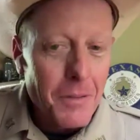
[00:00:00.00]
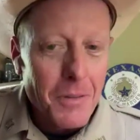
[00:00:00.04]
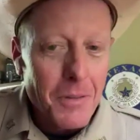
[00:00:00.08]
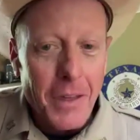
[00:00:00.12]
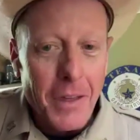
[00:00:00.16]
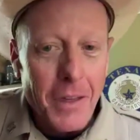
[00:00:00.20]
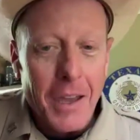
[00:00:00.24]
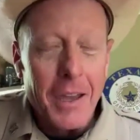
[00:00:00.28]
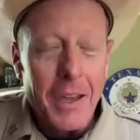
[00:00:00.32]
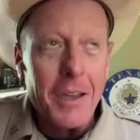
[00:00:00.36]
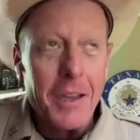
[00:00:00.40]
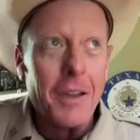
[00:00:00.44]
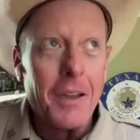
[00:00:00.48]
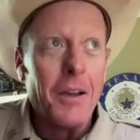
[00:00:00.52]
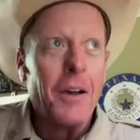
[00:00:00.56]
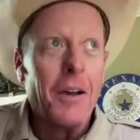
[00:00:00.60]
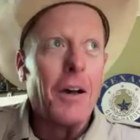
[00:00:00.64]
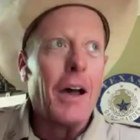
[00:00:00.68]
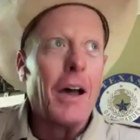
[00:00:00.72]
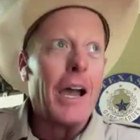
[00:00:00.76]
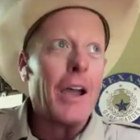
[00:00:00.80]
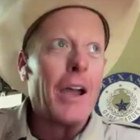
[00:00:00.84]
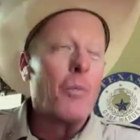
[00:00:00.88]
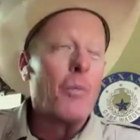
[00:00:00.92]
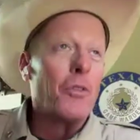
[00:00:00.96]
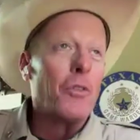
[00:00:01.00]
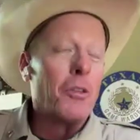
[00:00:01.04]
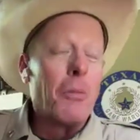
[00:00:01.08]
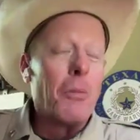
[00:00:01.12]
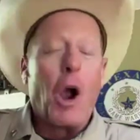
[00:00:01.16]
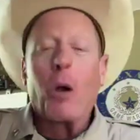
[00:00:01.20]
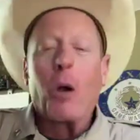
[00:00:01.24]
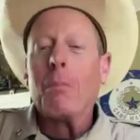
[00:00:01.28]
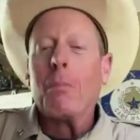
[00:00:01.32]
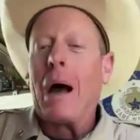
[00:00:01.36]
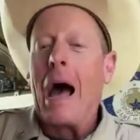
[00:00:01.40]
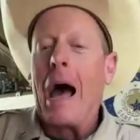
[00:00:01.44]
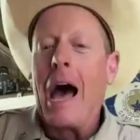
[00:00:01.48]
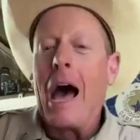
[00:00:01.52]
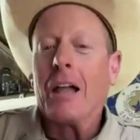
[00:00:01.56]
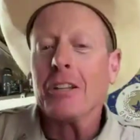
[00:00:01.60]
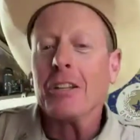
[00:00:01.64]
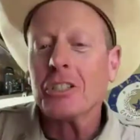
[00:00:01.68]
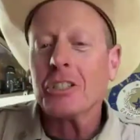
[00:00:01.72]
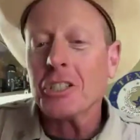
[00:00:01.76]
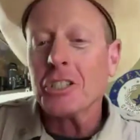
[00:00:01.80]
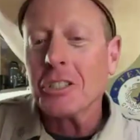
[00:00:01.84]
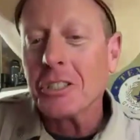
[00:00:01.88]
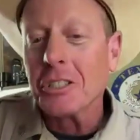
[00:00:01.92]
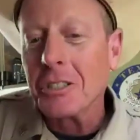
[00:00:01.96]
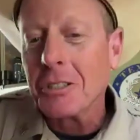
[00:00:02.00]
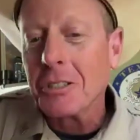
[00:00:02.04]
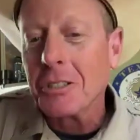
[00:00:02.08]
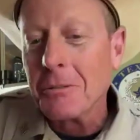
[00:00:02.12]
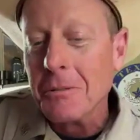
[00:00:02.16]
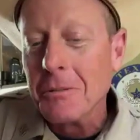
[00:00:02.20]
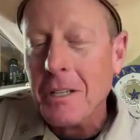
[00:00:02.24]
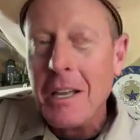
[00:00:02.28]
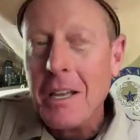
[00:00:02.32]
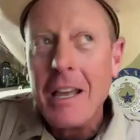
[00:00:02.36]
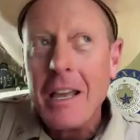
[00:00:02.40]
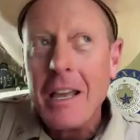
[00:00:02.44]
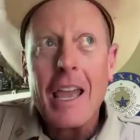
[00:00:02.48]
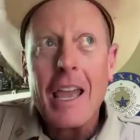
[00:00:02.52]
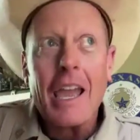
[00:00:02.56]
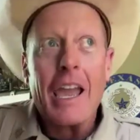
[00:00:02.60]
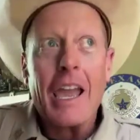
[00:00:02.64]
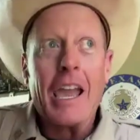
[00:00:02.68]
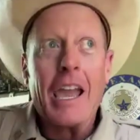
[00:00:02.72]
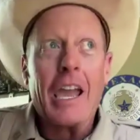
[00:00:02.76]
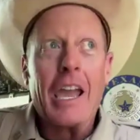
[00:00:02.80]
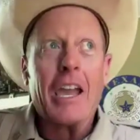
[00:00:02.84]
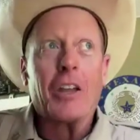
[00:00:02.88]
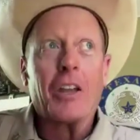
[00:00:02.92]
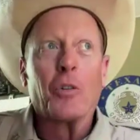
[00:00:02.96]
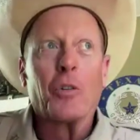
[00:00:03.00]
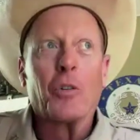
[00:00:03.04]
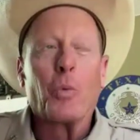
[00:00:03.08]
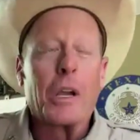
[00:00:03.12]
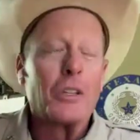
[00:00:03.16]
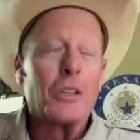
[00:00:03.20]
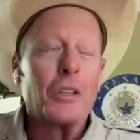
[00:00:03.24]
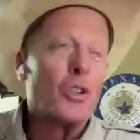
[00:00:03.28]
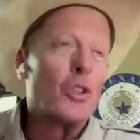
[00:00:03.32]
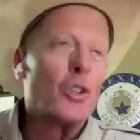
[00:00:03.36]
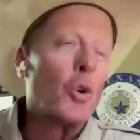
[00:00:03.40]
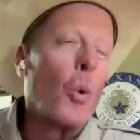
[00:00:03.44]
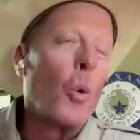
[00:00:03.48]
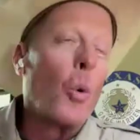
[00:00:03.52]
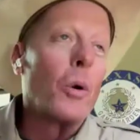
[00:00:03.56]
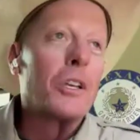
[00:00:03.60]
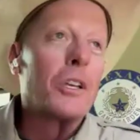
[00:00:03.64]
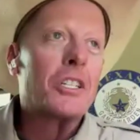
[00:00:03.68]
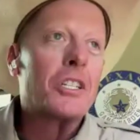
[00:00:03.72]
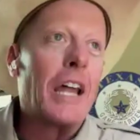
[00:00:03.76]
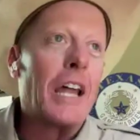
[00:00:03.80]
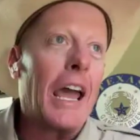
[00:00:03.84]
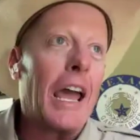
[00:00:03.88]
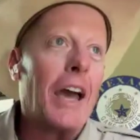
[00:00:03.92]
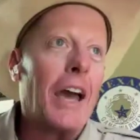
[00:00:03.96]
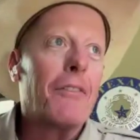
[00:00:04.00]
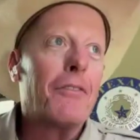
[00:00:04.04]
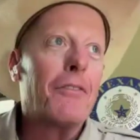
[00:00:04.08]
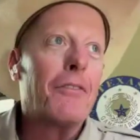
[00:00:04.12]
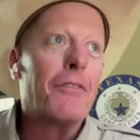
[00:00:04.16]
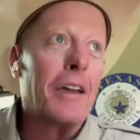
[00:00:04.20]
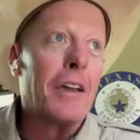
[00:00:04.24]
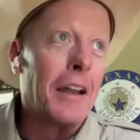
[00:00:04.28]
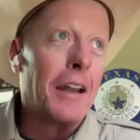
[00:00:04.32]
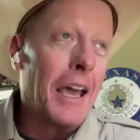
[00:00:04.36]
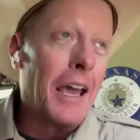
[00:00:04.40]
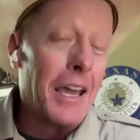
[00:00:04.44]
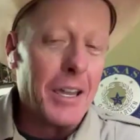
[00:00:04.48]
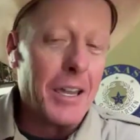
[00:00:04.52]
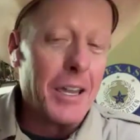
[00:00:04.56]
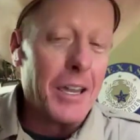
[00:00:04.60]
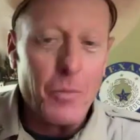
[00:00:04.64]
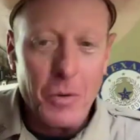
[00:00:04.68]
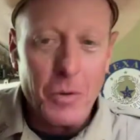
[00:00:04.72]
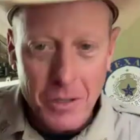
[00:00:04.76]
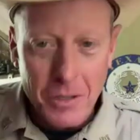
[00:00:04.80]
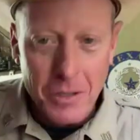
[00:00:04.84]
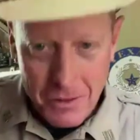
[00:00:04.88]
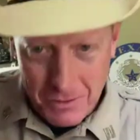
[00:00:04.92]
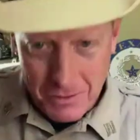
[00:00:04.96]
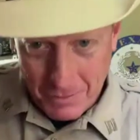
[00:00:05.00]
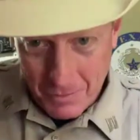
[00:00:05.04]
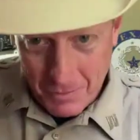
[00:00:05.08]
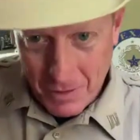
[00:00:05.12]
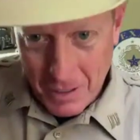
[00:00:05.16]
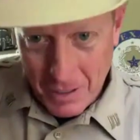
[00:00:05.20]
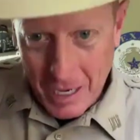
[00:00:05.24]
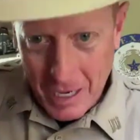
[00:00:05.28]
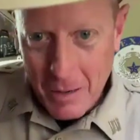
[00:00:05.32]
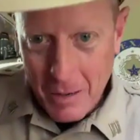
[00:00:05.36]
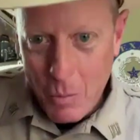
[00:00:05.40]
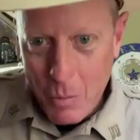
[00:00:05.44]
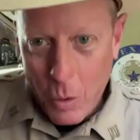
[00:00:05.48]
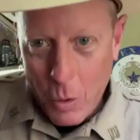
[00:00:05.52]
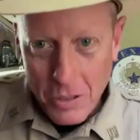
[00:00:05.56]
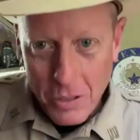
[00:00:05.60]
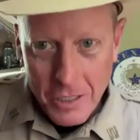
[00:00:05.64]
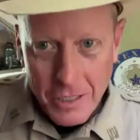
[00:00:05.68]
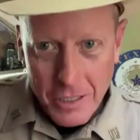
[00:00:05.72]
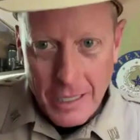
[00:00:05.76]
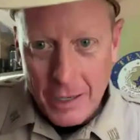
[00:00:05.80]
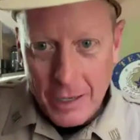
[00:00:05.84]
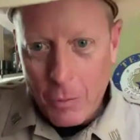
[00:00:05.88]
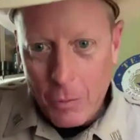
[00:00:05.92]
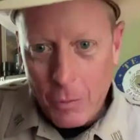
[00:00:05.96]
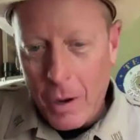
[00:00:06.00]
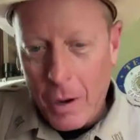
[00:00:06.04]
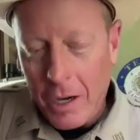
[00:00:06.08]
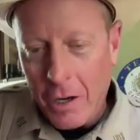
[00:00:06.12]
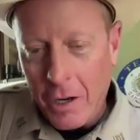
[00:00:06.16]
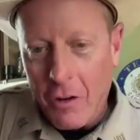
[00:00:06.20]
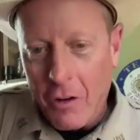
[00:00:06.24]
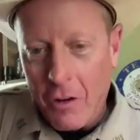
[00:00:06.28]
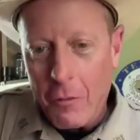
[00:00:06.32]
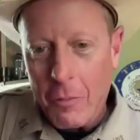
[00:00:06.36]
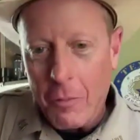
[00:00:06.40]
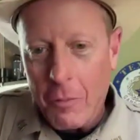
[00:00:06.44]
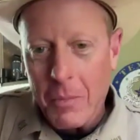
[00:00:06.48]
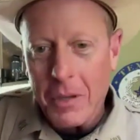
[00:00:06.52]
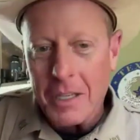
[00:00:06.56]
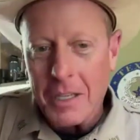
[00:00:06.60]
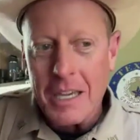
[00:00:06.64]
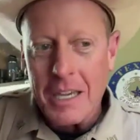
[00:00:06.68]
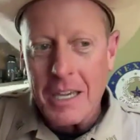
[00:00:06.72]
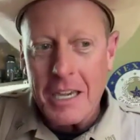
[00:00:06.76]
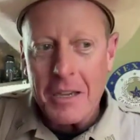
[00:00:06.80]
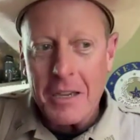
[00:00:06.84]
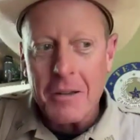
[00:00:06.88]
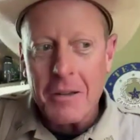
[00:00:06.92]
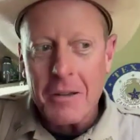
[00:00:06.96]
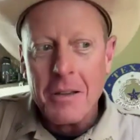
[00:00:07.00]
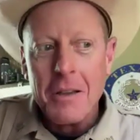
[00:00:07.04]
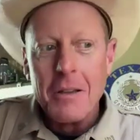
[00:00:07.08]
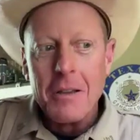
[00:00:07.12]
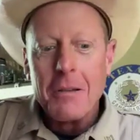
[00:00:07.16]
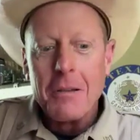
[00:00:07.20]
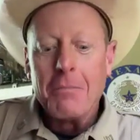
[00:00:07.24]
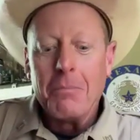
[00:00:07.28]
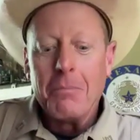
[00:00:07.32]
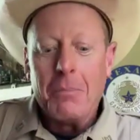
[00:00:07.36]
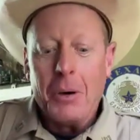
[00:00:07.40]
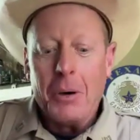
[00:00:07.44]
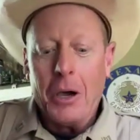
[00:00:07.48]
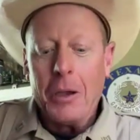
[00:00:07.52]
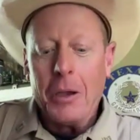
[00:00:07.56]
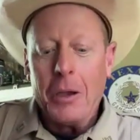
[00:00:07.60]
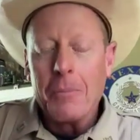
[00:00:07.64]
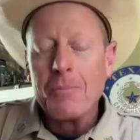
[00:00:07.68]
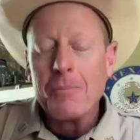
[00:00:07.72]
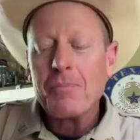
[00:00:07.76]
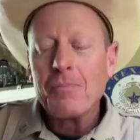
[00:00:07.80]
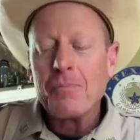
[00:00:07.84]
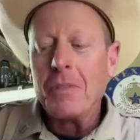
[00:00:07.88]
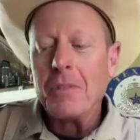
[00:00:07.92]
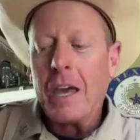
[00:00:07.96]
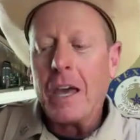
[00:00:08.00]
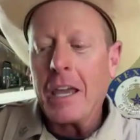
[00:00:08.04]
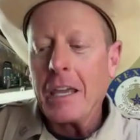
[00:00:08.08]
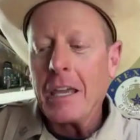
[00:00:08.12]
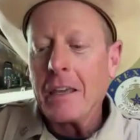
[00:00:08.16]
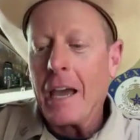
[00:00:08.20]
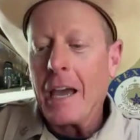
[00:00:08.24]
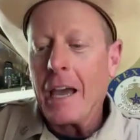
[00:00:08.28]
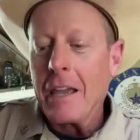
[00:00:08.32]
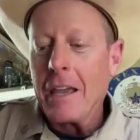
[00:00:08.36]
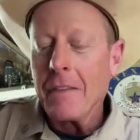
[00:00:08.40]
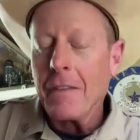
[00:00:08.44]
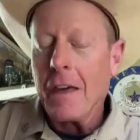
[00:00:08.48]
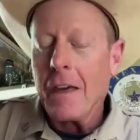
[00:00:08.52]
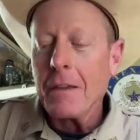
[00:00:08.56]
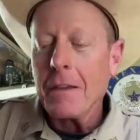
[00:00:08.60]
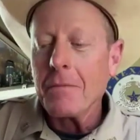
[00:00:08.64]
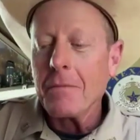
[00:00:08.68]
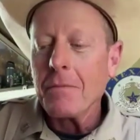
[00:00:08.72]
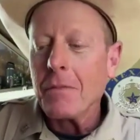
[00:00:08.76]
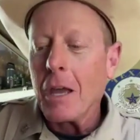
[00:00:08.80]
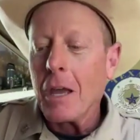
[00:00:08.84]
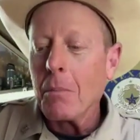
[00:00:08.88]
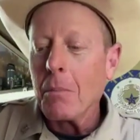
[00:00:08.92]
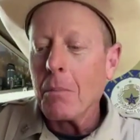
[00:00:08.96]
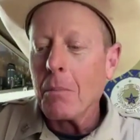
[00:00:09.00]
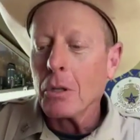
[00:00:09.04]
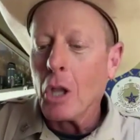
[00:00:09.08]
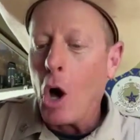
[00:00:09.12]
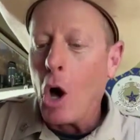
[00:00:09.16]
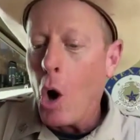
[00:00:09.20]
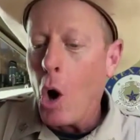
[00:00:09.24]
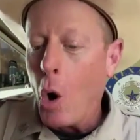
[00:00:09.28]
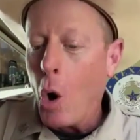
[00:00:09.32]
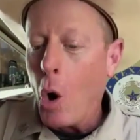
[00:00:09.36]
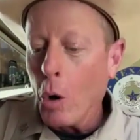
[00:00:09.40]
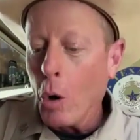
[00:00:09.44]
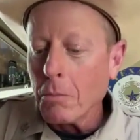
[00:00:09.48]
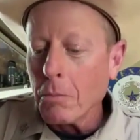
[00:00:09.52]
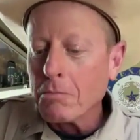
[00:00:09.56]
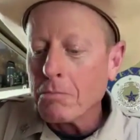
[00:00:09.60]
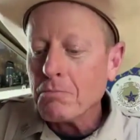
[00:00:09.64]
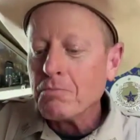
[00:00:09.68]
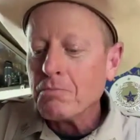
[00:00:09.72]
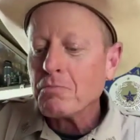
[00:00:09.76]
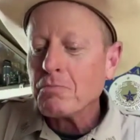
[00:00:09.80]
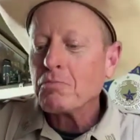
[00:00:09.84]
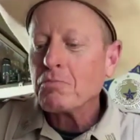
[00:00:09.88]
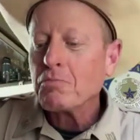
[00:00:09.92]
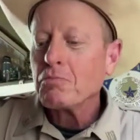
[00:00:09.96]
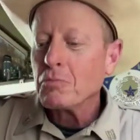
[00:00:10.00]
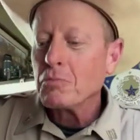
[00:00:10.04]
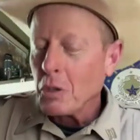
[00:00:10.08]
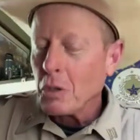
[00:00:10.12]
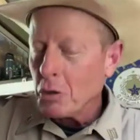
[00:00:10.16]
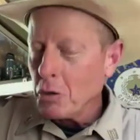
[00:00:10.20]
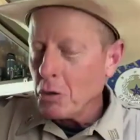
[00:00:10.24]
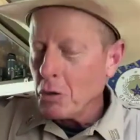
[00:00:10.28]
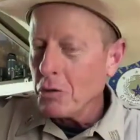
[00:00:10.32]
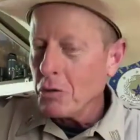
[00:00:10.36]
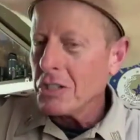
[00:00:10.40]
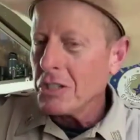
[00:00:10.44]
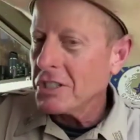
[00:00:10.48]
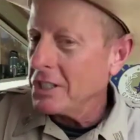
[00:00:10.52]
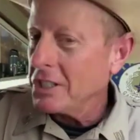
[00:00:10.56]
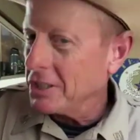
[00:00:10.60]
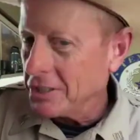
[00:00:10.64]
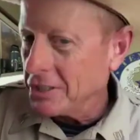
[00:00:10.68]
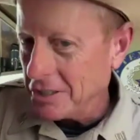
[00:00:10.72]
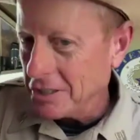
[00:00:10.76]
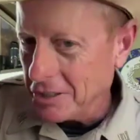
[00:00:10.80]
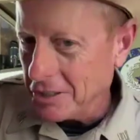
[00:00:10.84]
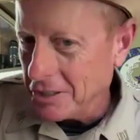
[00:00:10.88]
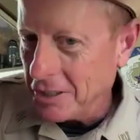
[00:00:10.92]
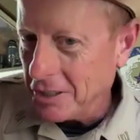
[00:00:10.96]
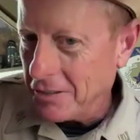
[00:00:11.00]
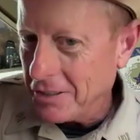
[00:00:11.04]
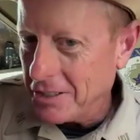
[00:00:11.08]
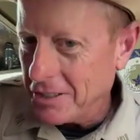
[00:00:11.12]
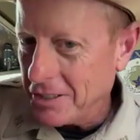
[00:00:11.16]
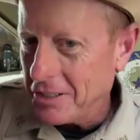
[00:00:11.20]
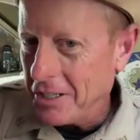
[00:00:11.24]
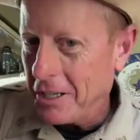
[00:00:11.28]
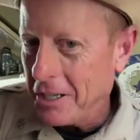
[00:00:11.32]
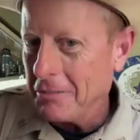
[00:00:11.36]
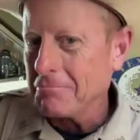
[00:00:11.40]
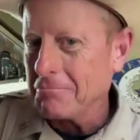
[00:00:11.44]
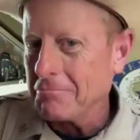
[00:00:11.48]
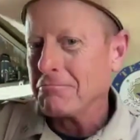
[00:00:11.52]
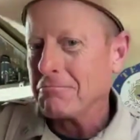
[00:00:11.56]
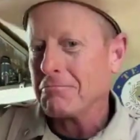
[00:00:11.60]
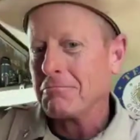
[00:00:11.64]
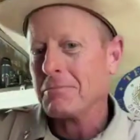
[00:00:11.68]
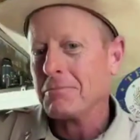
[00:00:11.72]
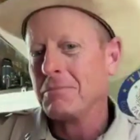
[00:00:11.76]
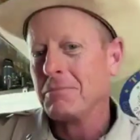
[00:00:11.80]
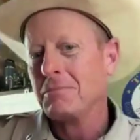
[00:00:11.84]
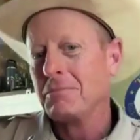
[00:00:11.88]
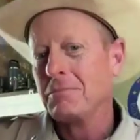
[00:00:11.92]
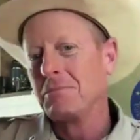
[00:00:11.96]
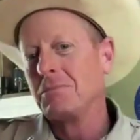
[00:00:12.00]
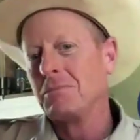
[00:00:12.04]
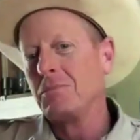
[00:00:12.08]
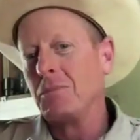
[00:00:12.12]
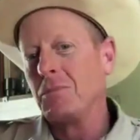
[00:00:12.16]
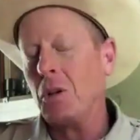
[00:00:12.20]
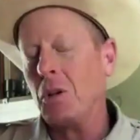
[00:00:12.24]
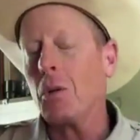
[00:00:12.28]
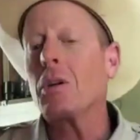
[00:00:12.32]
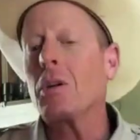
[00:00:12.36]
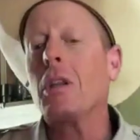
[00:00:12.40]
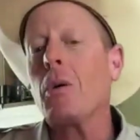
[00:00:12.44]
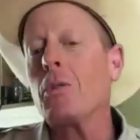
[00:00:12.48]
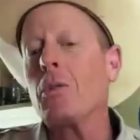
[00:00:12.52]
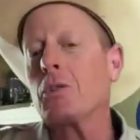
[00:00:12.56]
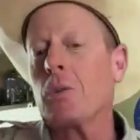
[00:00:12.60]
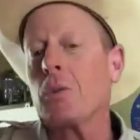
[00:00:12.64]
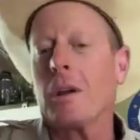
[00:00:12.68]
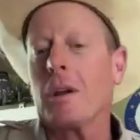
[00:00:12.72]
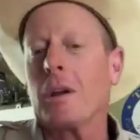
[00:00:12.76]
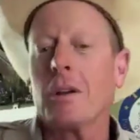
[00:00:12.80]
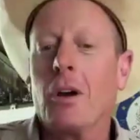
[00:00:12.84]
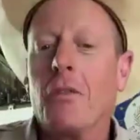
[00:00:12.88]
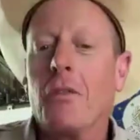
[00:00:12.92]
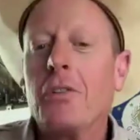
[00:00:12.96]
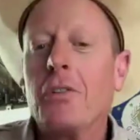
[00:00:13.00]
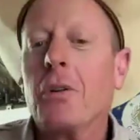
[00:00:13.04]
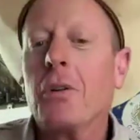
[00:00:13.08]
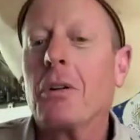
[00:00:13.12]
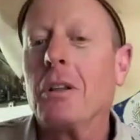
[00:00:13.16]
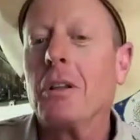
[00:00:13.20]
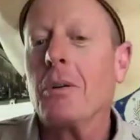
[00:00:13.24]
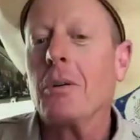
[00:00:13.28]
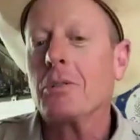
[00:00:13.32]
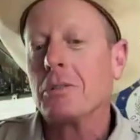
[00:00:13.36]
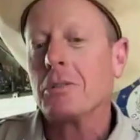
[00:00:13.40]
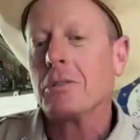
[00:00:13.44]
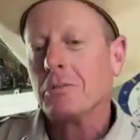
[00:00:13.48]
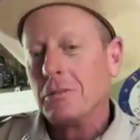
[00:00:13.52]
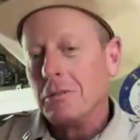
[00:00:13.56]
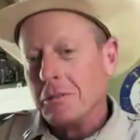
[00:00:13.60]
They uh, hey with our biologist and regulatory staff, and hey with game wardens like Randolph McGee. But they hey they they belong to the citizens of the state. You're close, Randolph. You're close. I'm